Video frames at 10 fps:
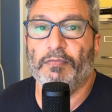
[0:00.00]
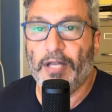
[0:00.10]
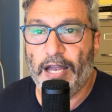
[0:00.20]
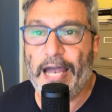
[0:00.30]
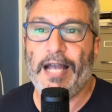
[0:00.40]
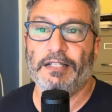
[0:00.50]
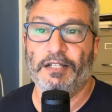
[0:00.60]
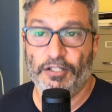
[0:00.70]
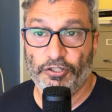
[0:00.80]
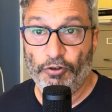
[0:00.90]
act
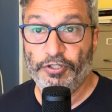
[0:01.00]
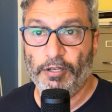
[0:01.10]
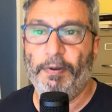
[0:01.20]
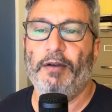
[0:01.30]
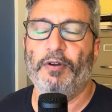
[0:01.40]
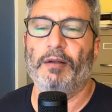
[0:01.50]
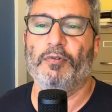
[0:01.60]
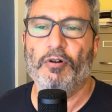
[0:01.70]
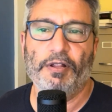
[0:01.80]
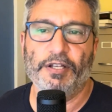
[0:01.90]
in what I'm
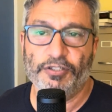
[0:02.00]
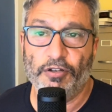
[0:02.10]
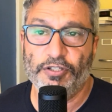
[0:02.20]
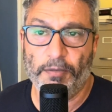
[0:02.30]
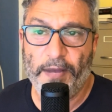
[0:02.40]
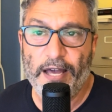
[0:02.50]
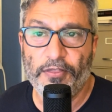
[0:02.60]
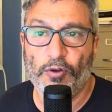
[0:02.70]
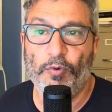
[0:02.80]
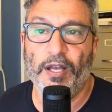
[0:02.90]
calling a
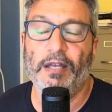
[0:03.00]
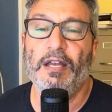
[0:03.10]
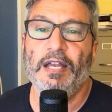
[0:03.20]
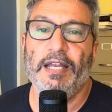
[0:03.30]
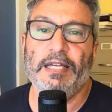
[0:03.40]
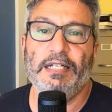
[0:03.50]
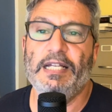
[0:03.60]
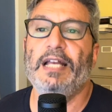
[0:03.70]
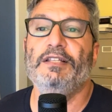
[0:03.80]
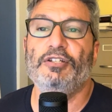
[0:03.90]
sociopathic way, in an
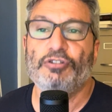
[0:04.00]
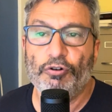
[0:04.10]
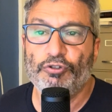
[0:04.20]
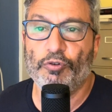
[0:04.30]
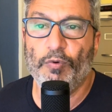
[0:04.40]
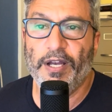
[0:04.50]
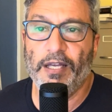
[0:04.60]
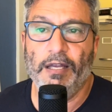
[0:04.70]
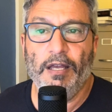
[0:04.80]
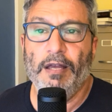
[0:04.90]
antisocial
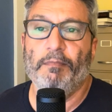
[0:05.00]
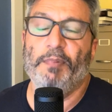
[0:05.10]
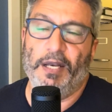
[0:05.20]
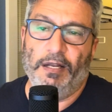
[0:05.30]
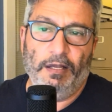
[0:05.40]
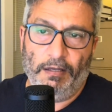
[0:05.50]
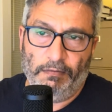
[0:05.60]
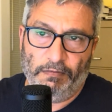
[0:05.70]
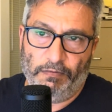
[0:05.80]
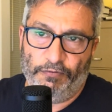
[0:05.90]
way, but
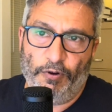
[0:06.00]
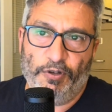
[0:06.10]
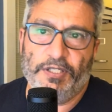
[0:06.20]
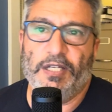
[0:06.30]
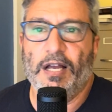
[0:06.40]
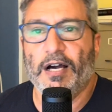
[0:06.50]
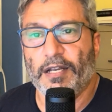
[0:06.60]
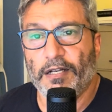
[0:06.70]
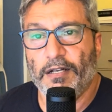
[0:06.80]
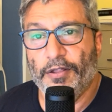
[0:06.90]
focusing
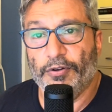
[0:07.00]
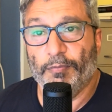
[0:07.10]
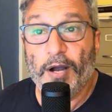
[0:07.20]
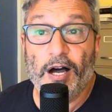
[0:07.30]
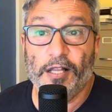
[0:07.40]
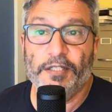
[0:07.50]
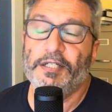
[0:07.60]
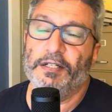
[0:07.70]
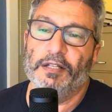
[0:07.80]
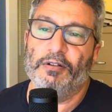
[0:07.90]
on another
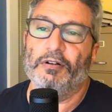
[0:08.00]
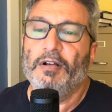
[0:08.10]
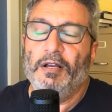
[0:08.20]
polity, another